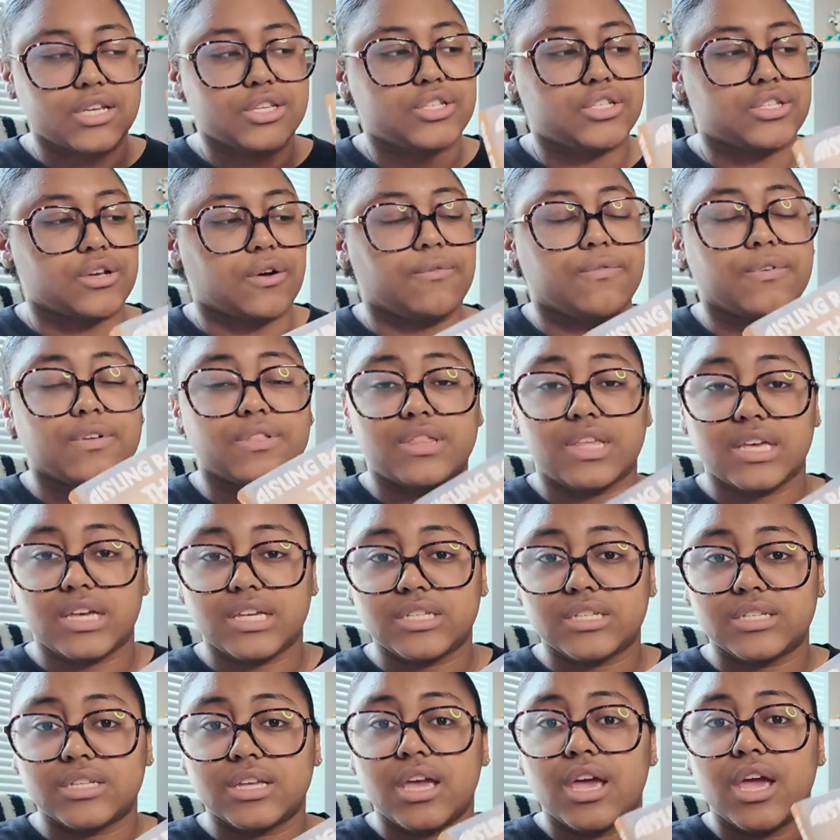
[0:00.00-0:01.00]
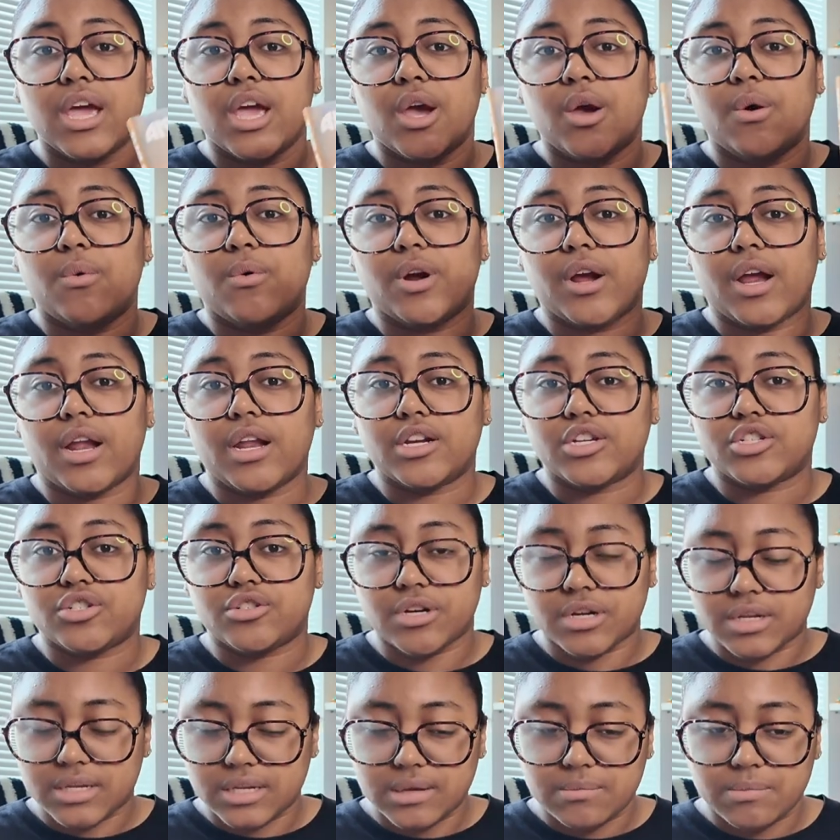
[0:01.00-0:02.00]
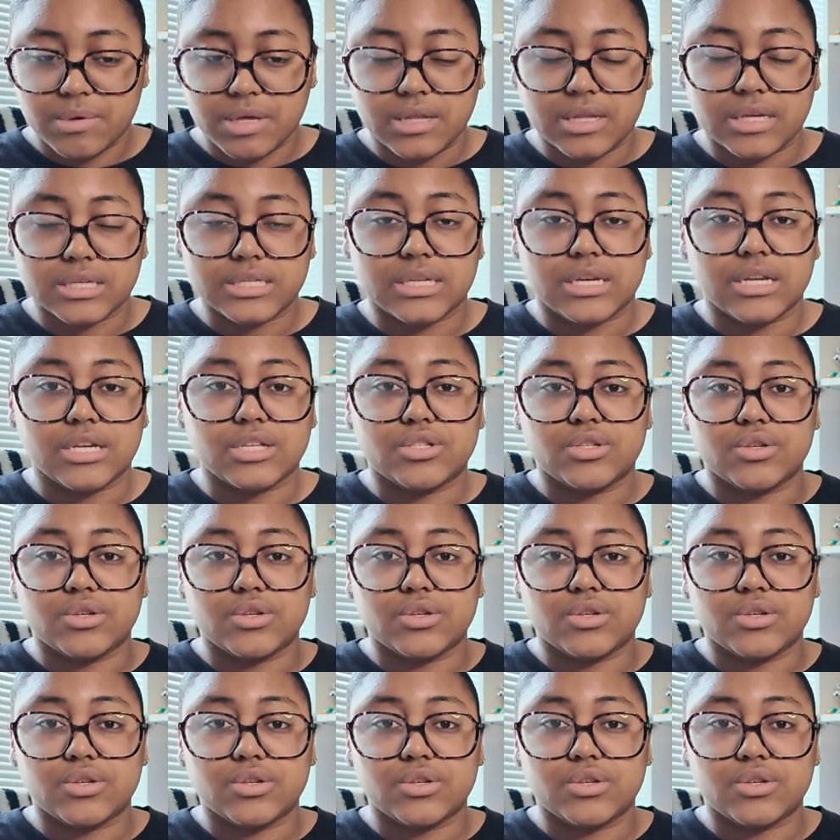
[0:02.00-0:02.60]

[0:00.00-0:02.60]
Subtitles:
So for this, we're going to strictly be listening